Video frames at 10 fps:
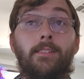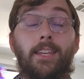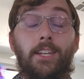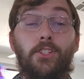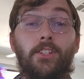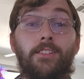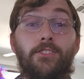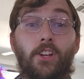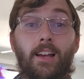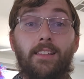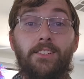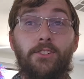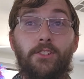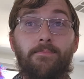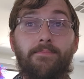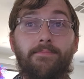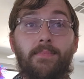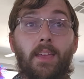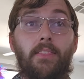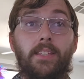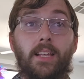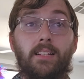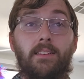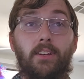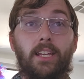Kitchen Challenge. This activity